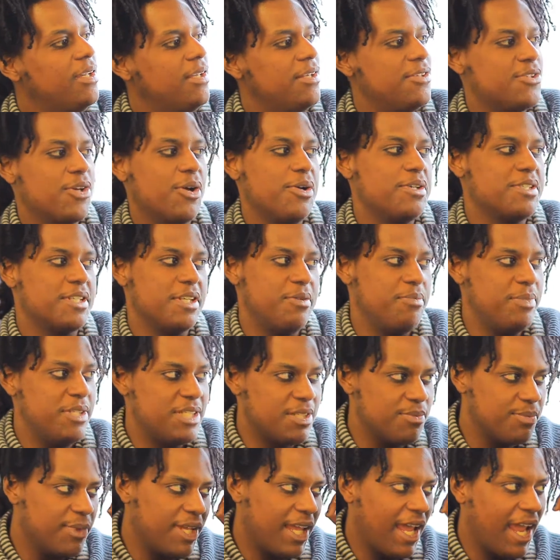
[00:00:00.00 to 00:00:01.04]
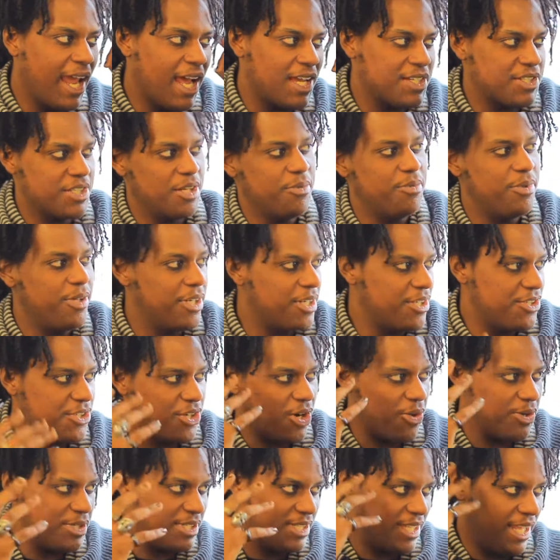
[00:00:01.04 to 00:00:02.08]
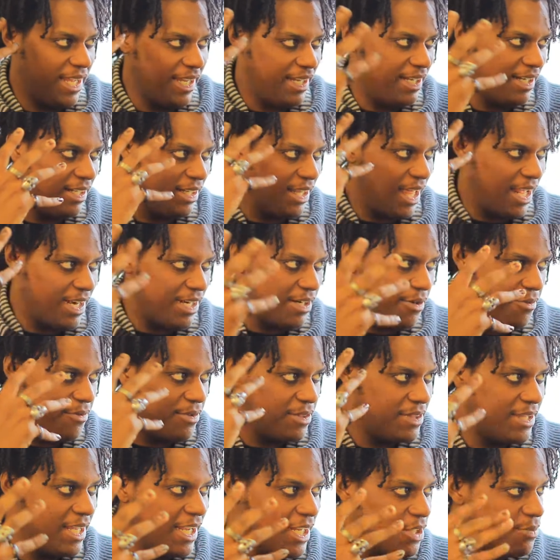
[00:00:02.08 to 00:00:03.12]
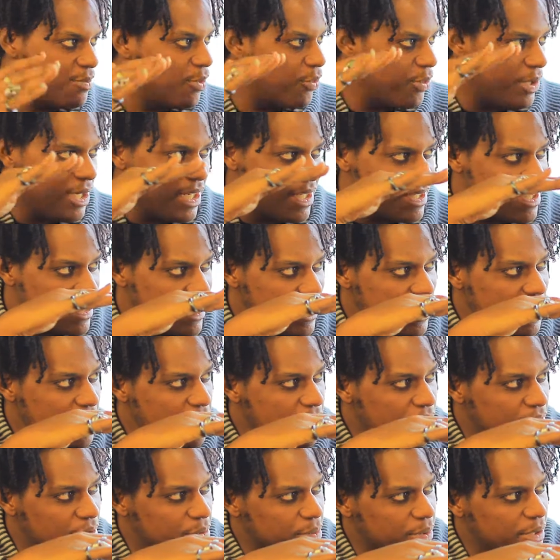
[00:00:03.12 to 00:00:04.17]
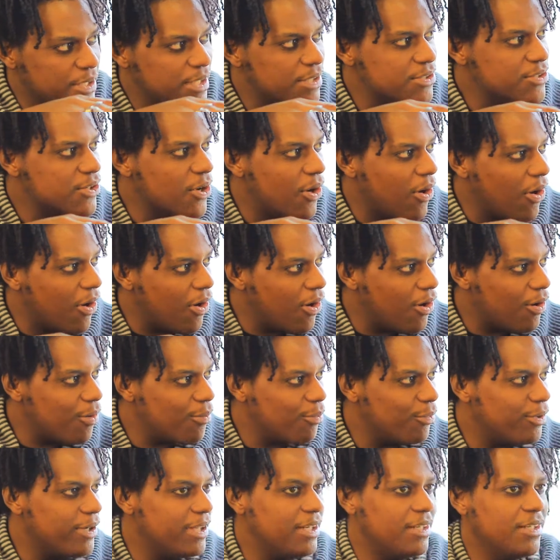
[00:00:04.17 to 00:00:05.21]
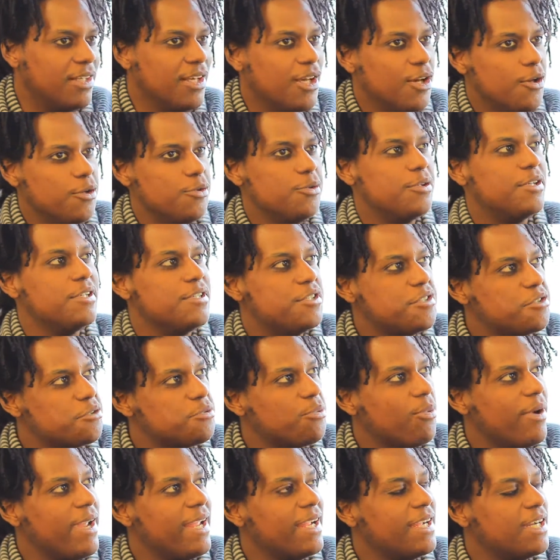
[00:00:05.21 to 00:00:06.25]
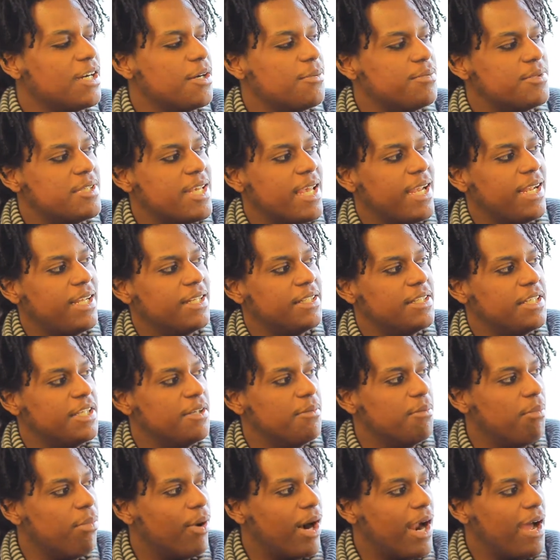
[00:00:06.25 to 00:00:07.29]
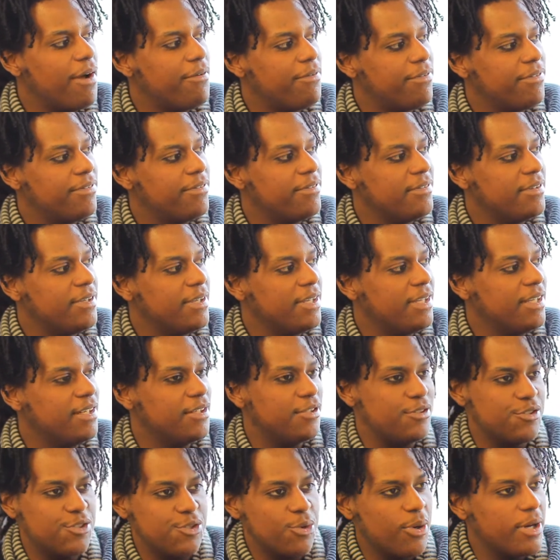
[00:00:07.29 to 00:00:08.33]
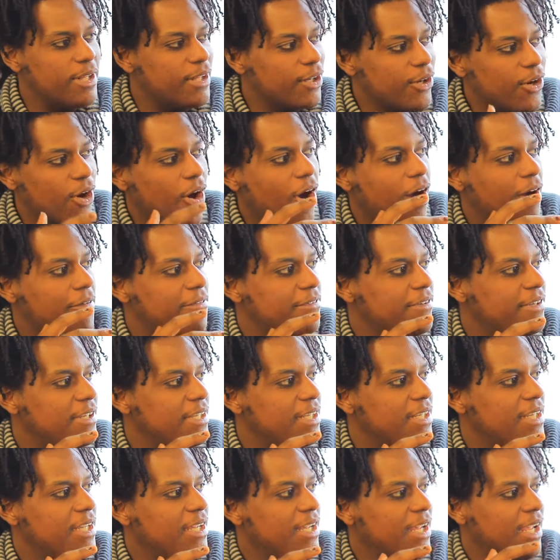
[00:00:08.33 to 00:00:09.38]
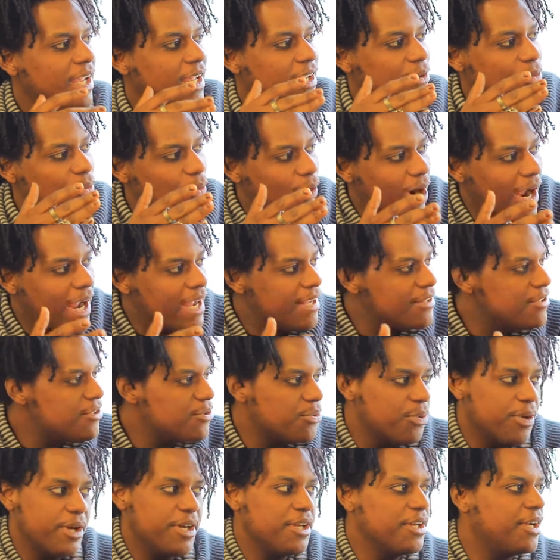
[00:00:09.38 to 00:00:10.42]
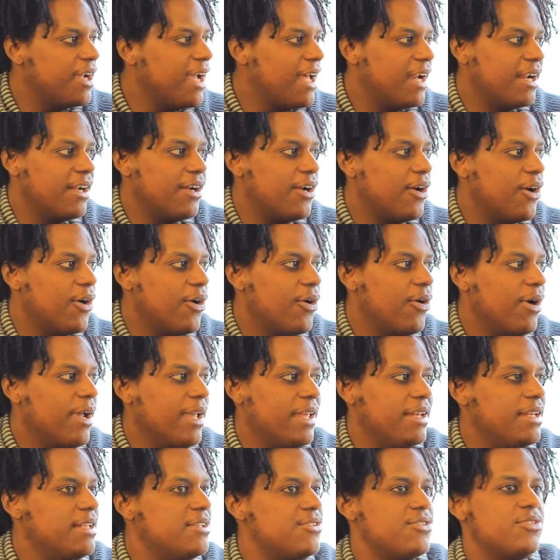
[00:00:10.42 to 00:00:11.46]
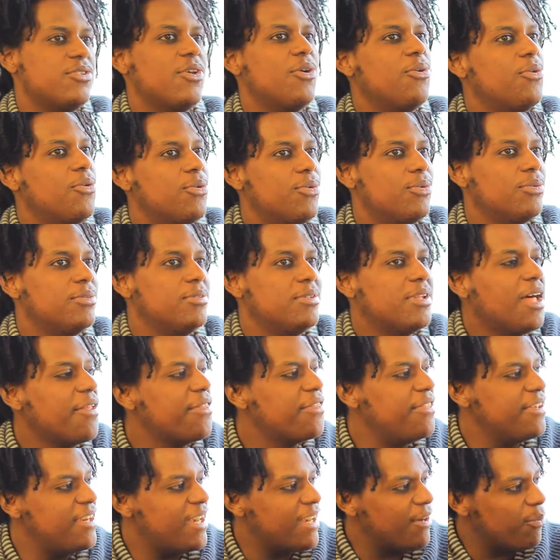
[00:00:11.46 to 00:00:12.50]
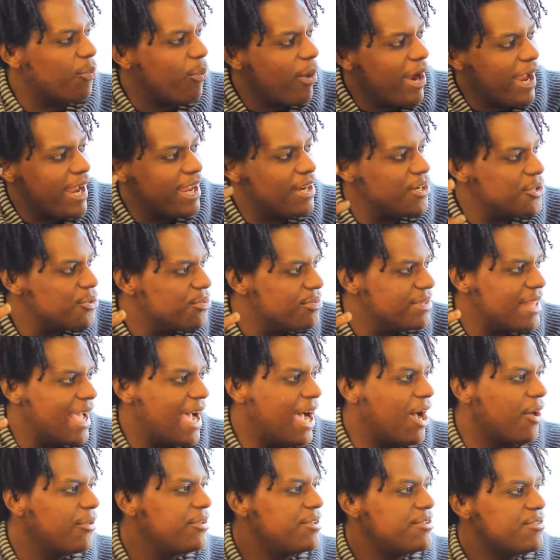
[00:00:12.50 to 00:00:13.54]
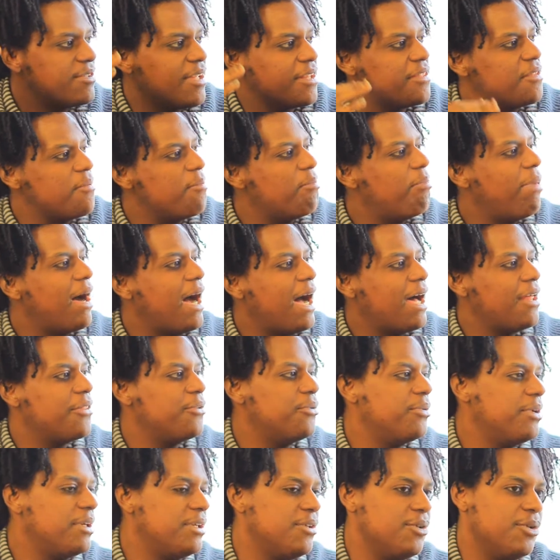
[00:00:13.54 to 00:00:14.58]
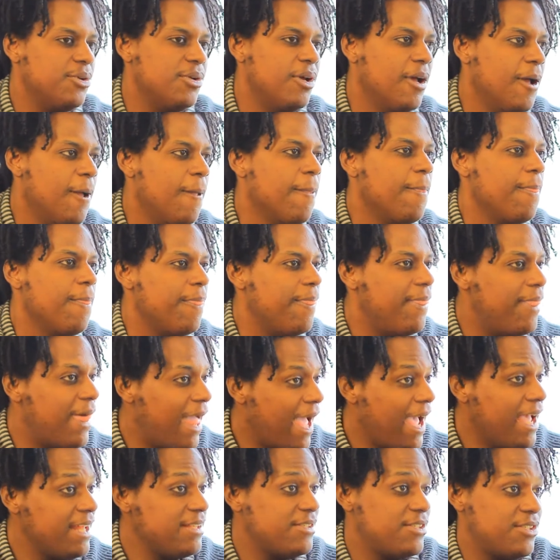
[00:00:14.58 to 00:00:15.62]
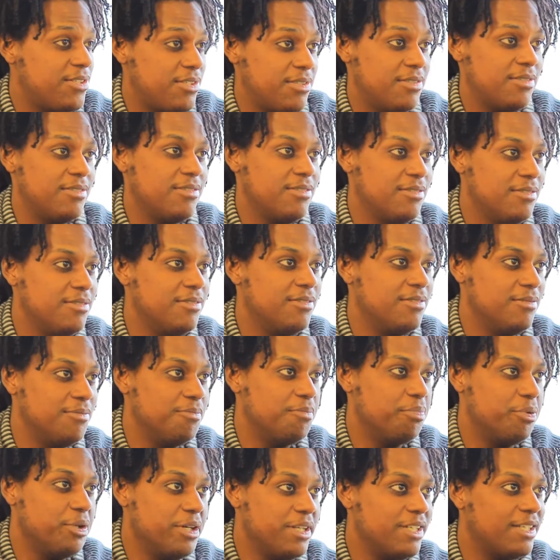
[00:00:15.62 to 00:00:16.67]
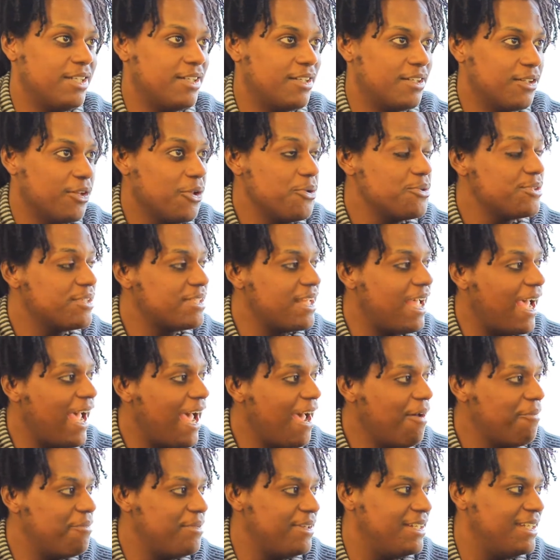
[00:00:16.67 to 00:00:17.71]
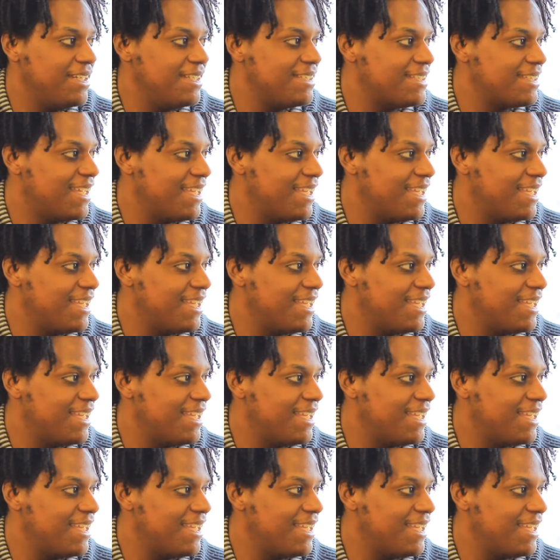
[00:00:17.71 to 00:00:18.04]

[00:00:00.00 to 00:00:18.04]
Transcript: there's always going to be some chaos up here because you're always thinking a lot of different things. But when mm-hmm. it's even, when it's calm, when you can just wake up, take a deep breath, and enjoy the coffee, and ride to where you got to go, and there's no nothing weighing you down, there's nothing bothering you, that's pretty close to happiness,